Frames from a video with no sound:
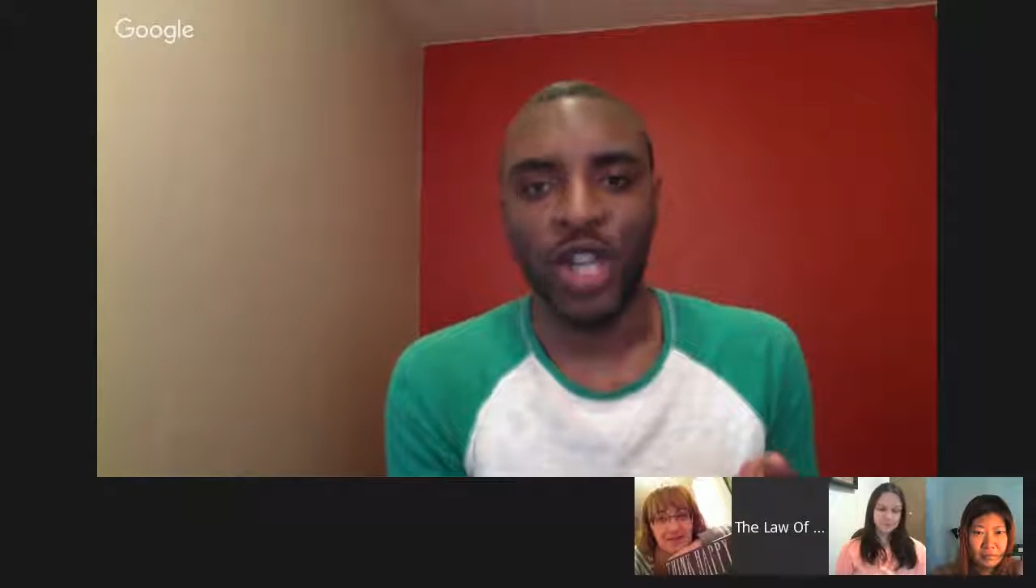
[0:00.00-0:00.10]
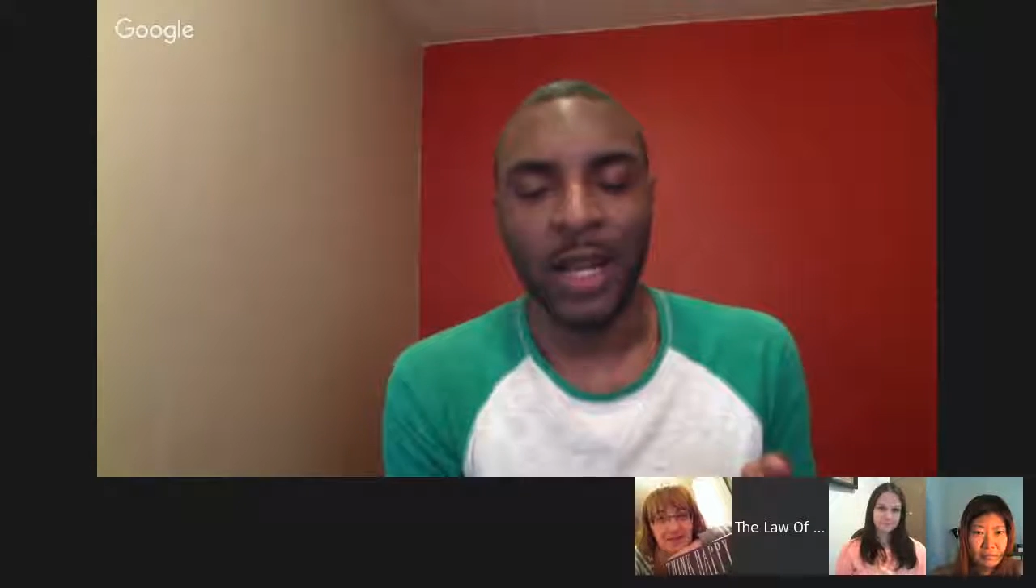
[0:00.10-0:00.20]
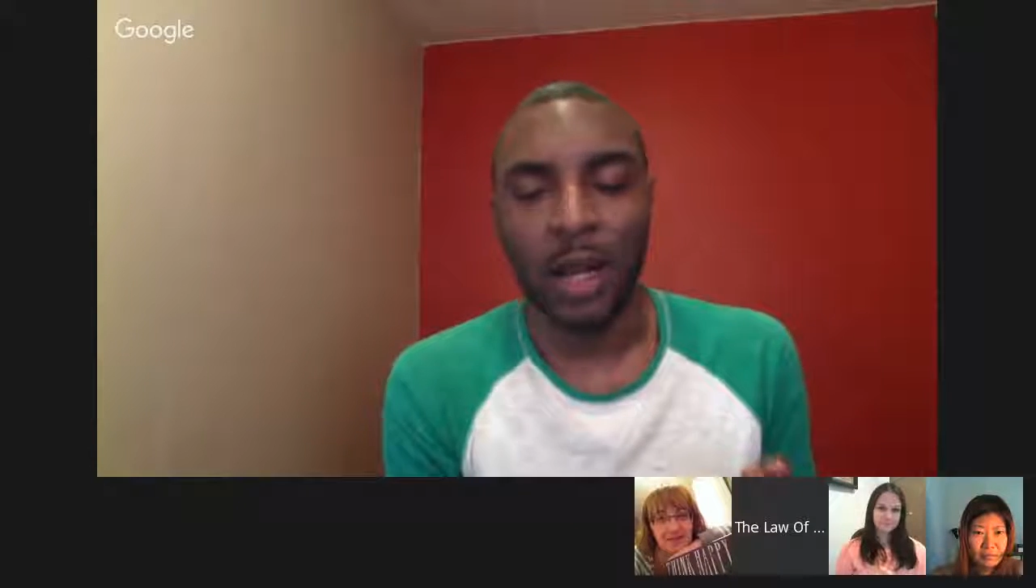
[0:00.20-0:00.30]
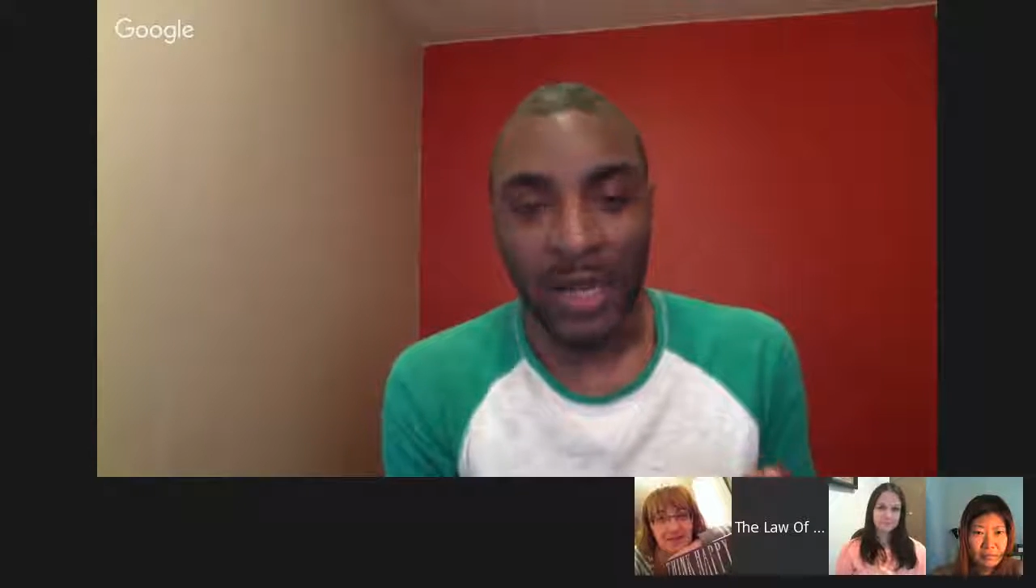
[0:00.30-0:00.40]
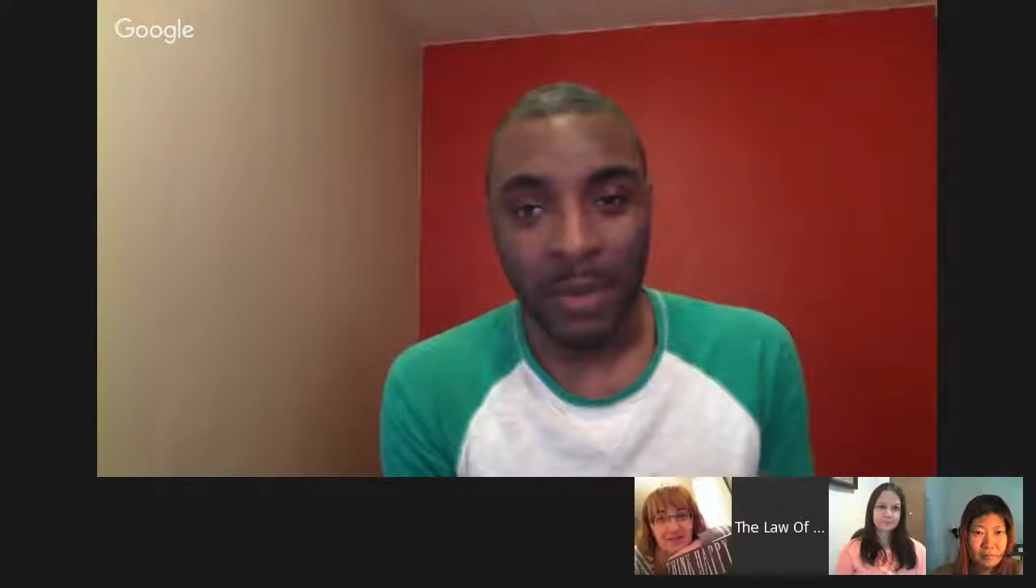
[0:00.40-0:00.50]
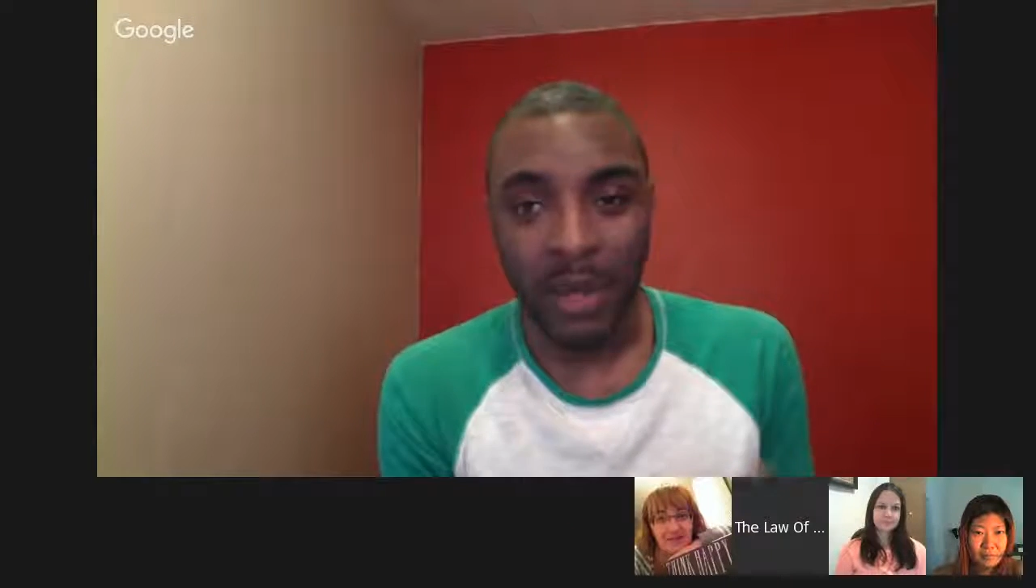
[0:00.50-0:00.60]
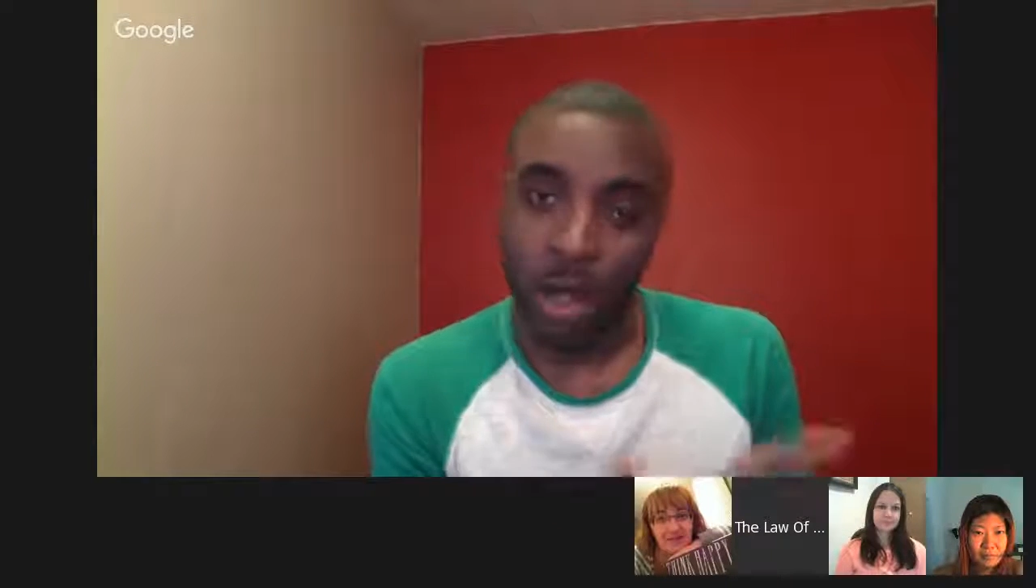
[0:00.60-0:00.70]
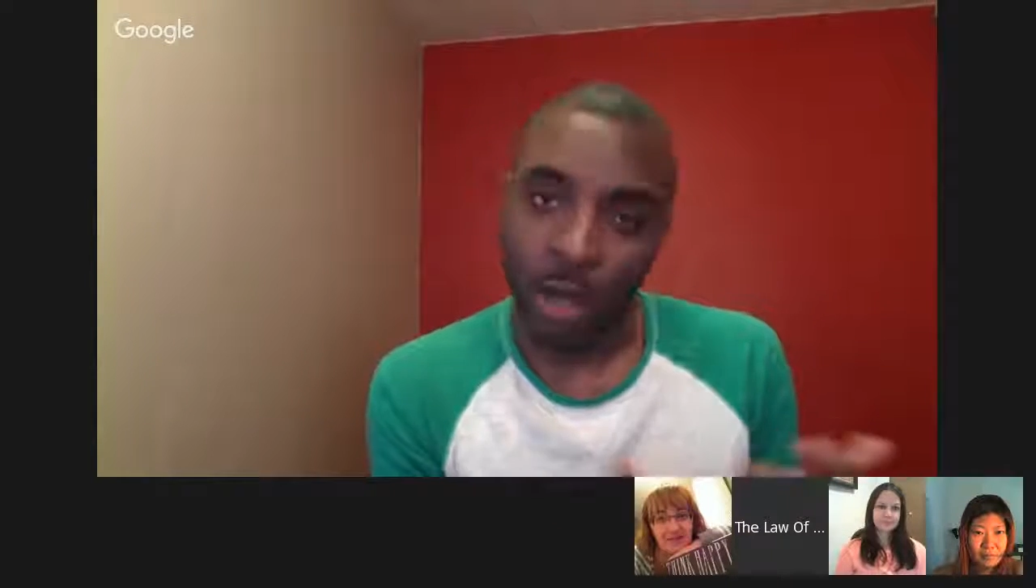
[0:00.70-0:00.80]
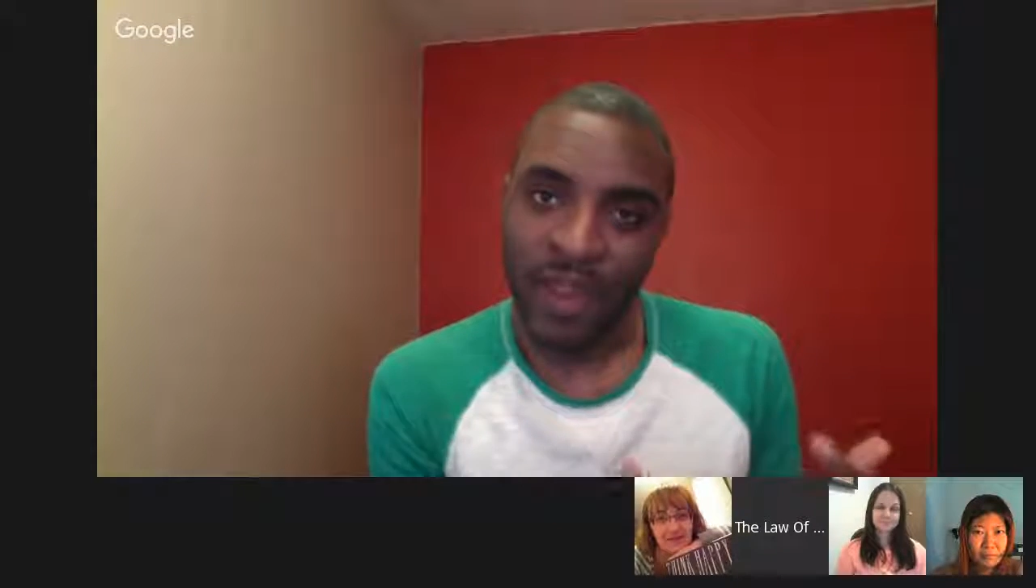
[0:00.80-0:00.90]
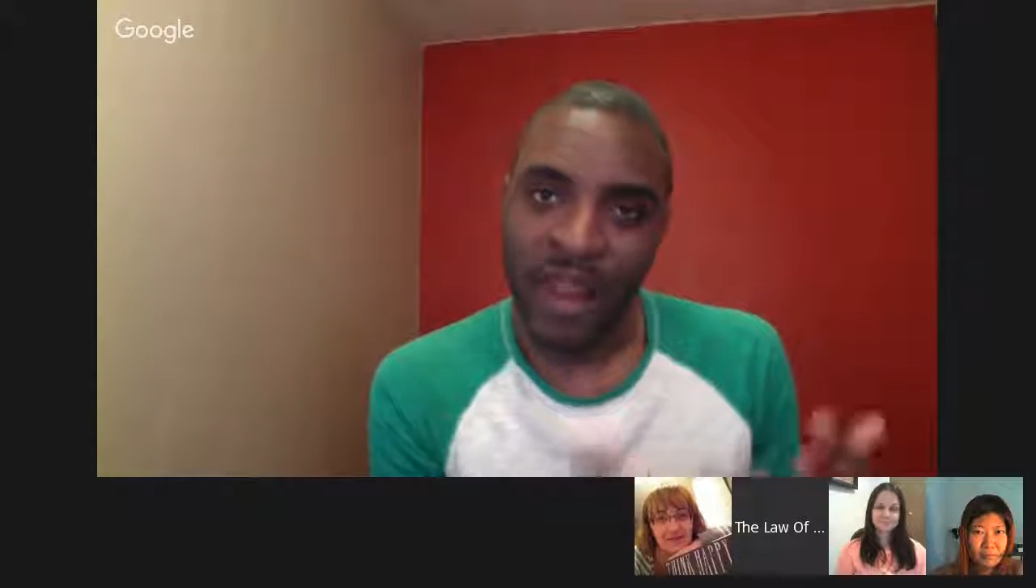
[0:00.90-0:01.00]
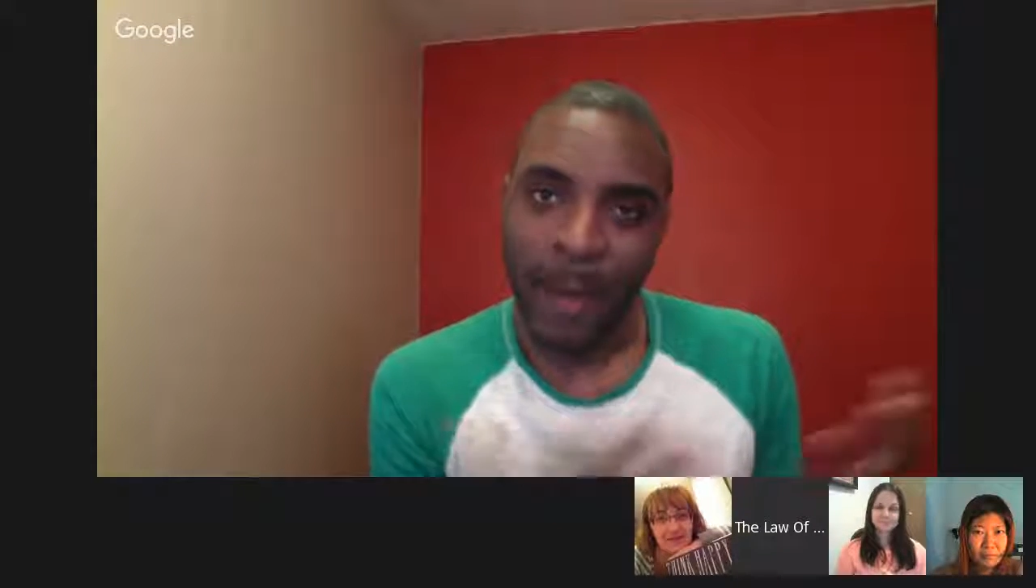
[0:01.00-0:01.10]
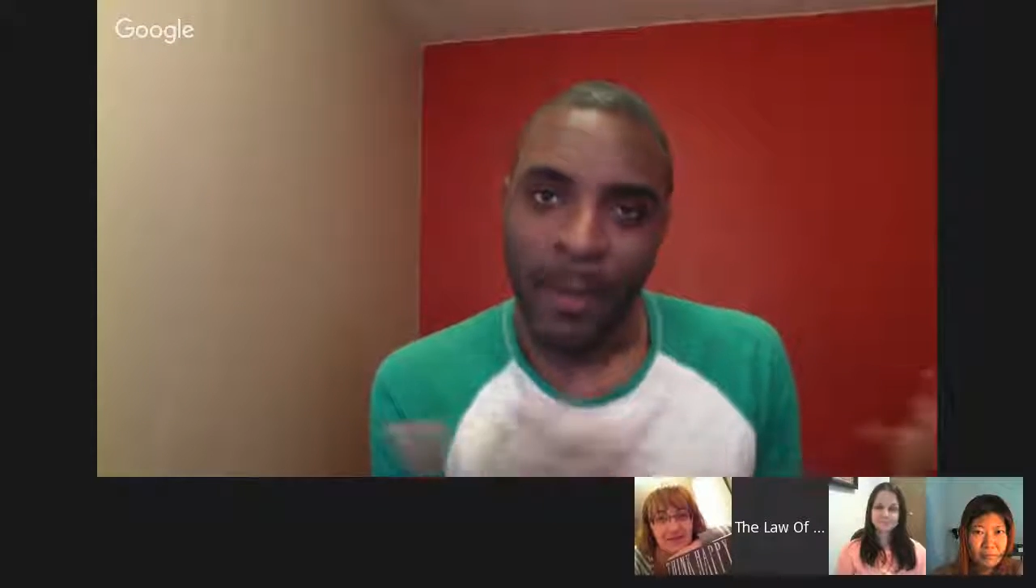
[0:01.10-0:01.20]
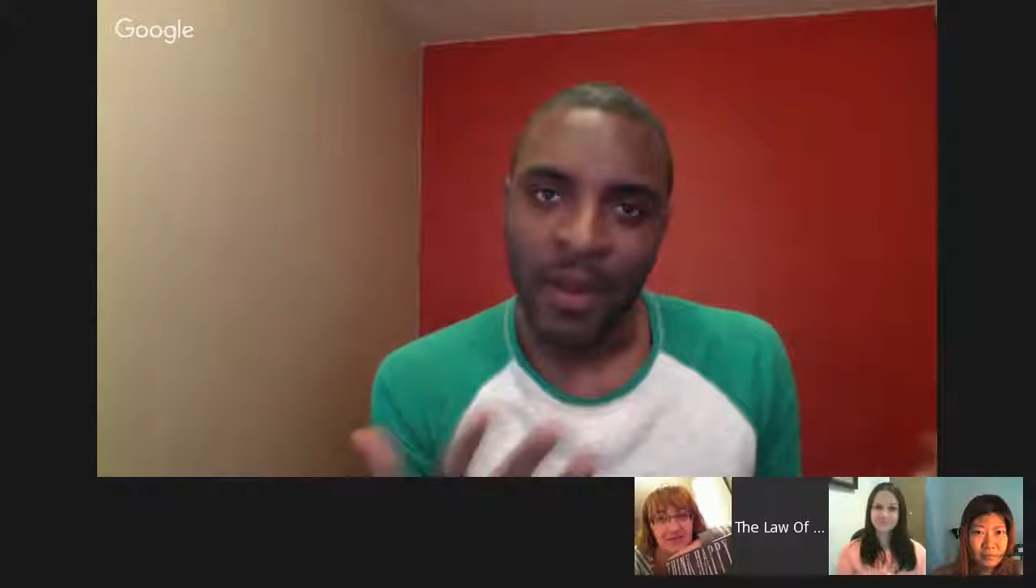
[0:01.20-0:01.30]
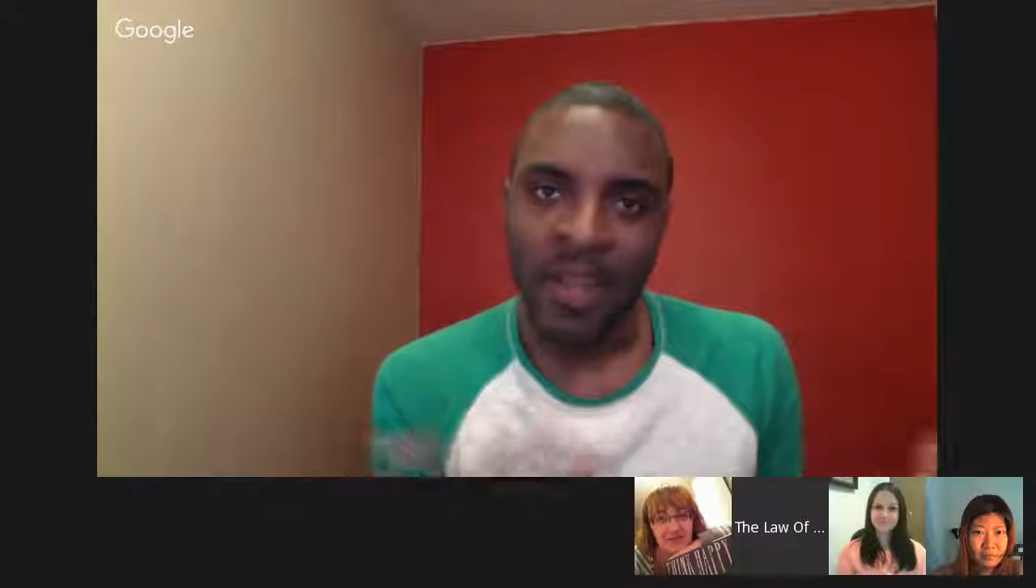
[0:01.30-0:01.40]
It could be something good that happened,